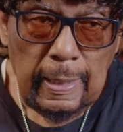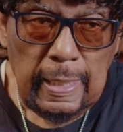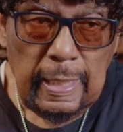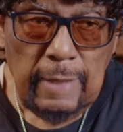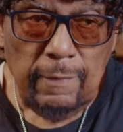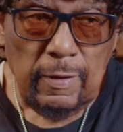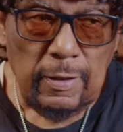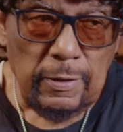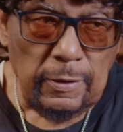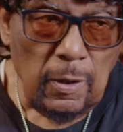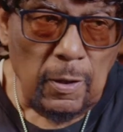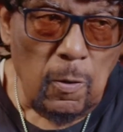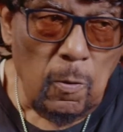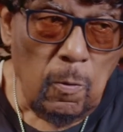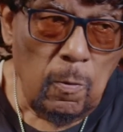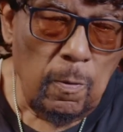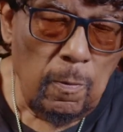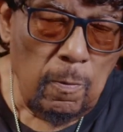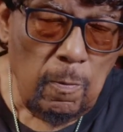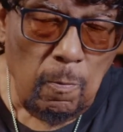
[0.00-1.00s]
Even
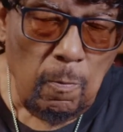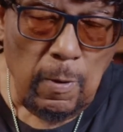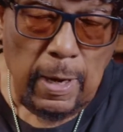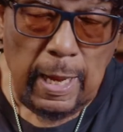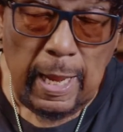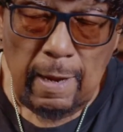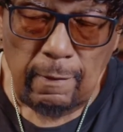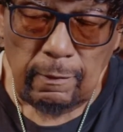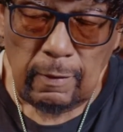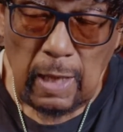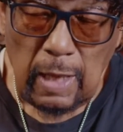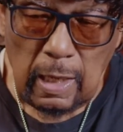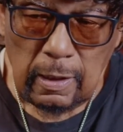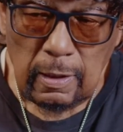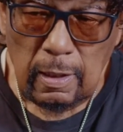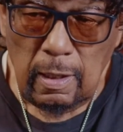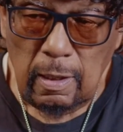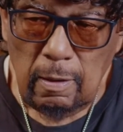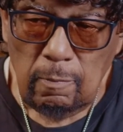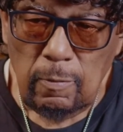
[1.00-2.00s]
though we have
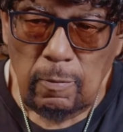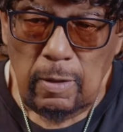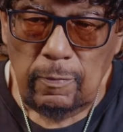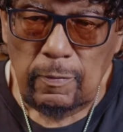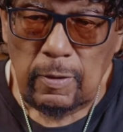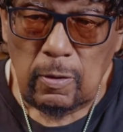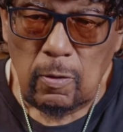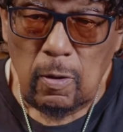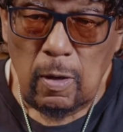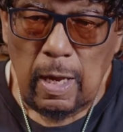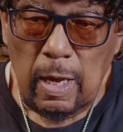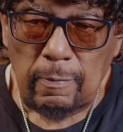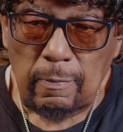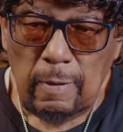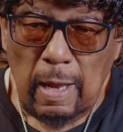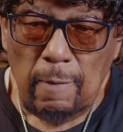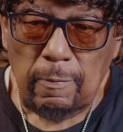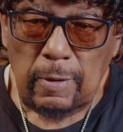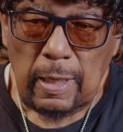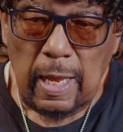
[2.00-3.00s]

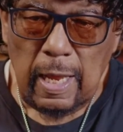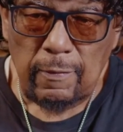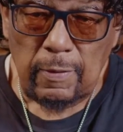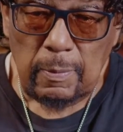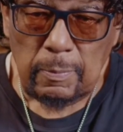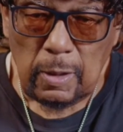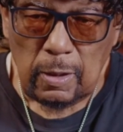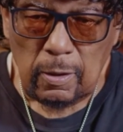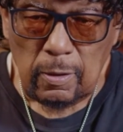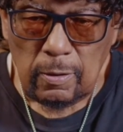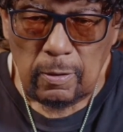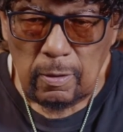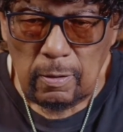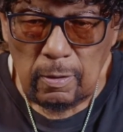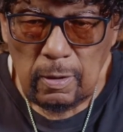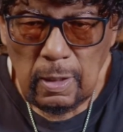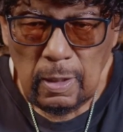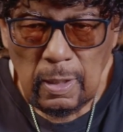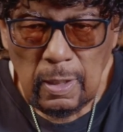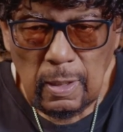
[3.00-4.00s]
I would have him
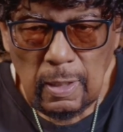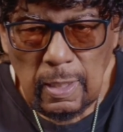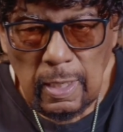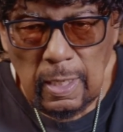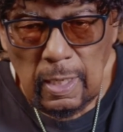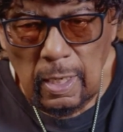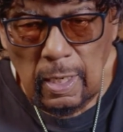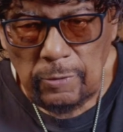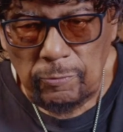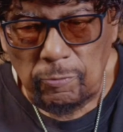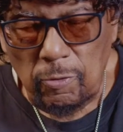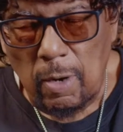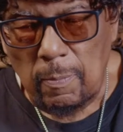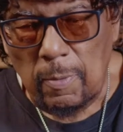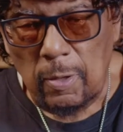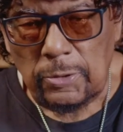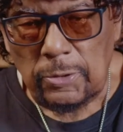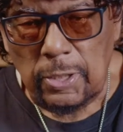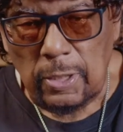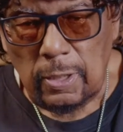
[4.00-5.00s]
a
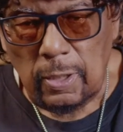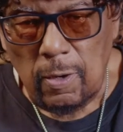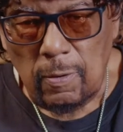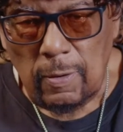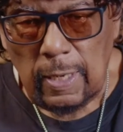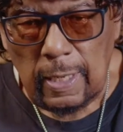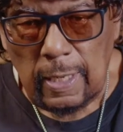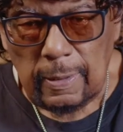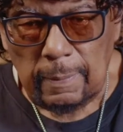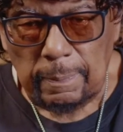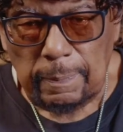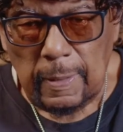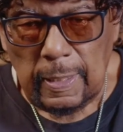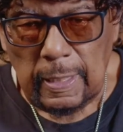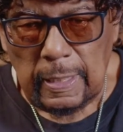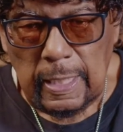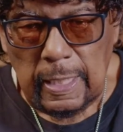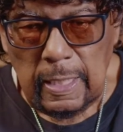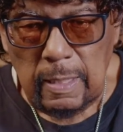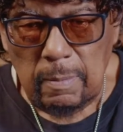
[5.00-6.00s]
drummer should learn how to play
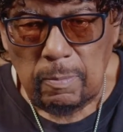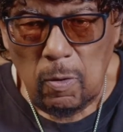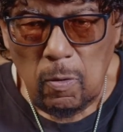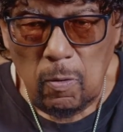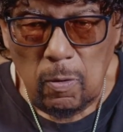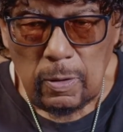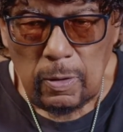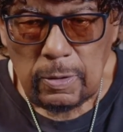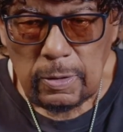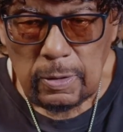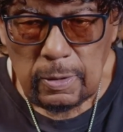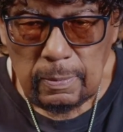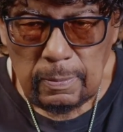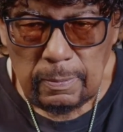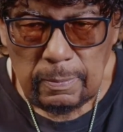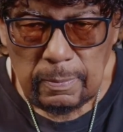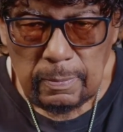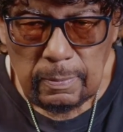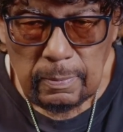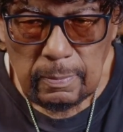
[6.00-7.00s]
keyboards
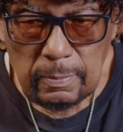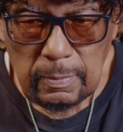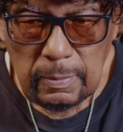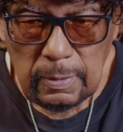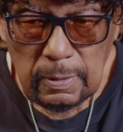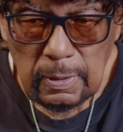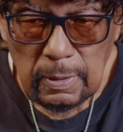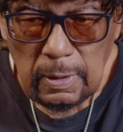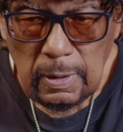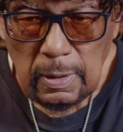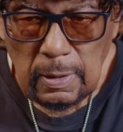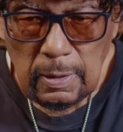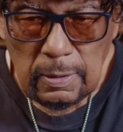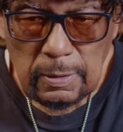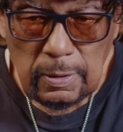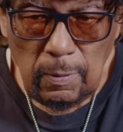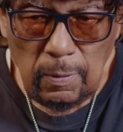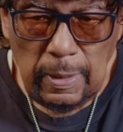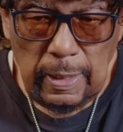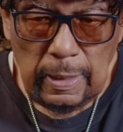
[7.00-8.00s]

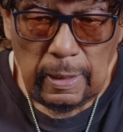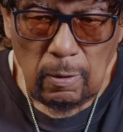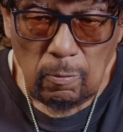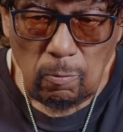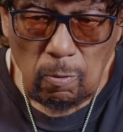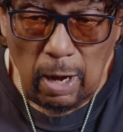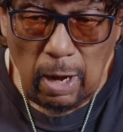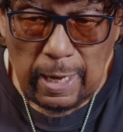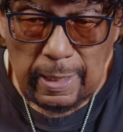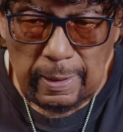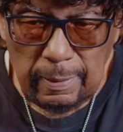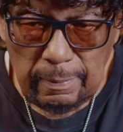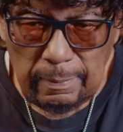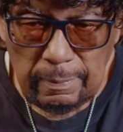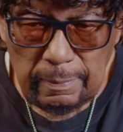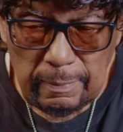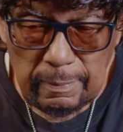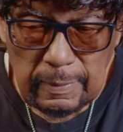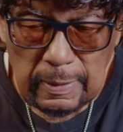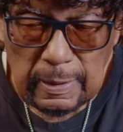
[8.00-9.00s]
so he can write.
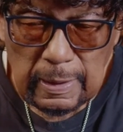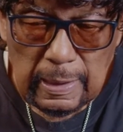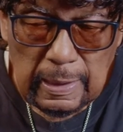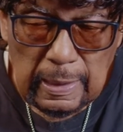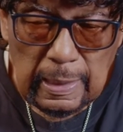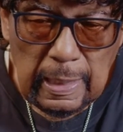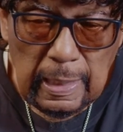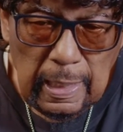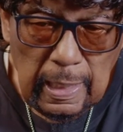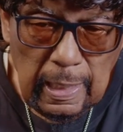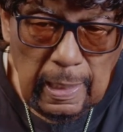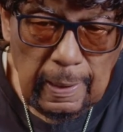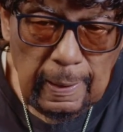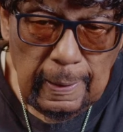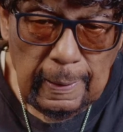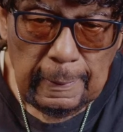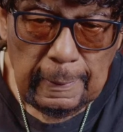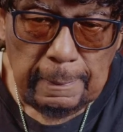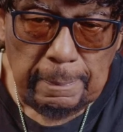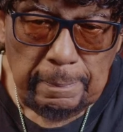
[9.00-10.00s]

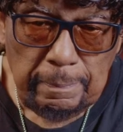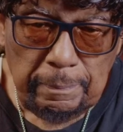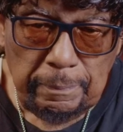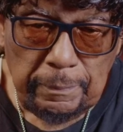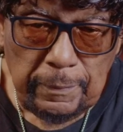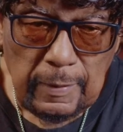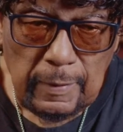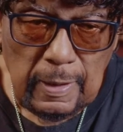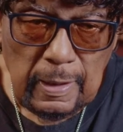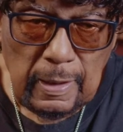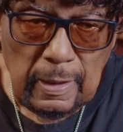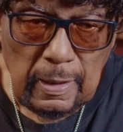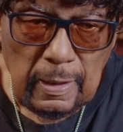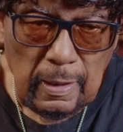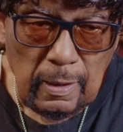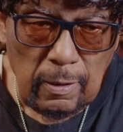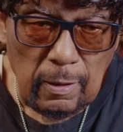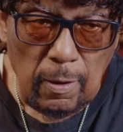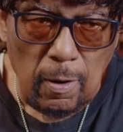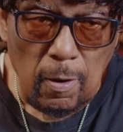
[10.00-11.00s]

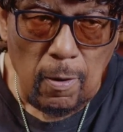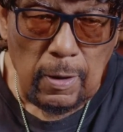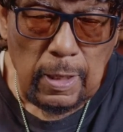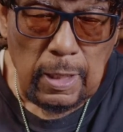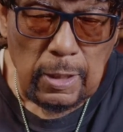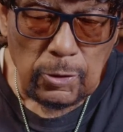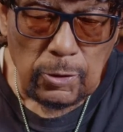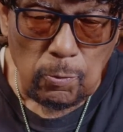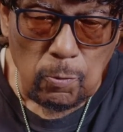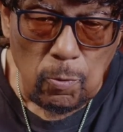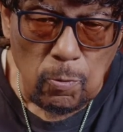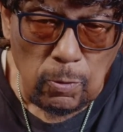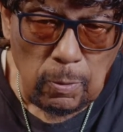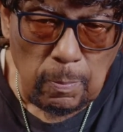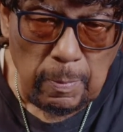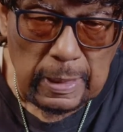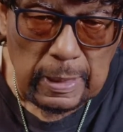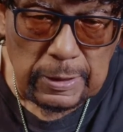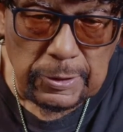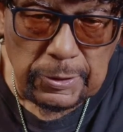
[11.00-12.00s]
Learn his
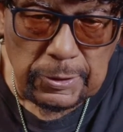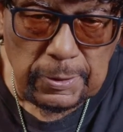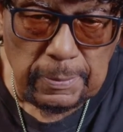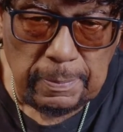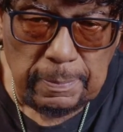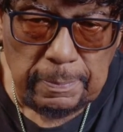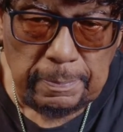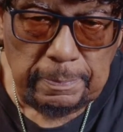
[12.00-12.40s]
rudiments.